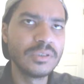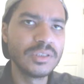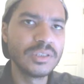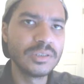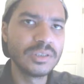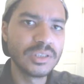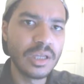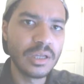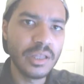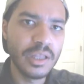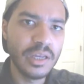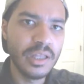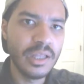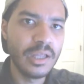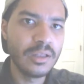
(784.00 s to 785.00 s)
sung
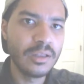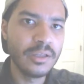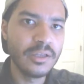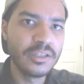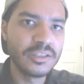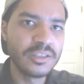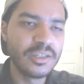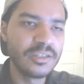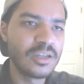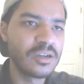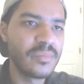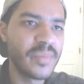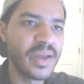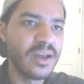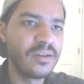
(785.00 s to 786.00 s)
in English and they
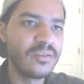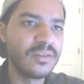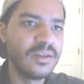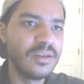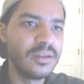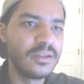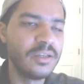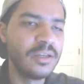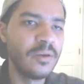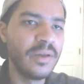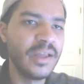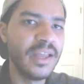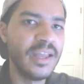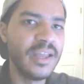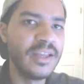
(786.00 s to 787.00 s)
talk about, you know,
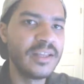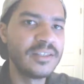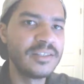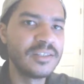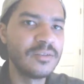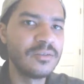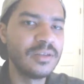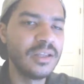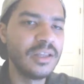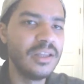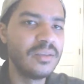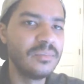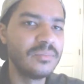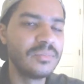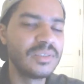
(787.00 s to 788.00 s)
hands on the
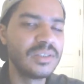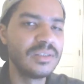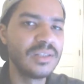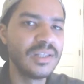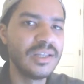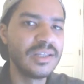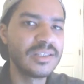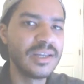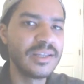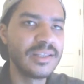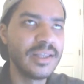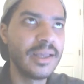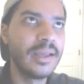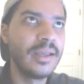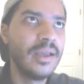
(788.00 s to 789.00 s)
hips and things like
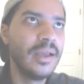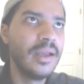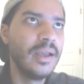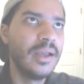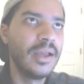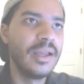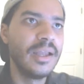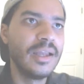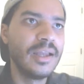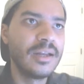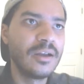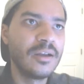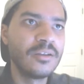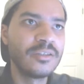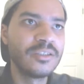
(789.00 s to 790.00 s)
that.
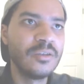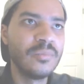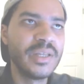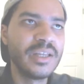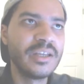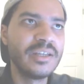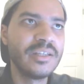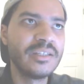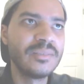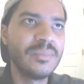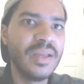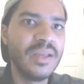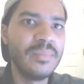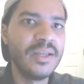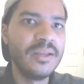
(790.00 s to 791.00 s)
And also because
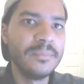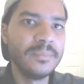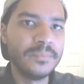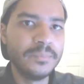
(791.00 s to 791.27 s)
maybe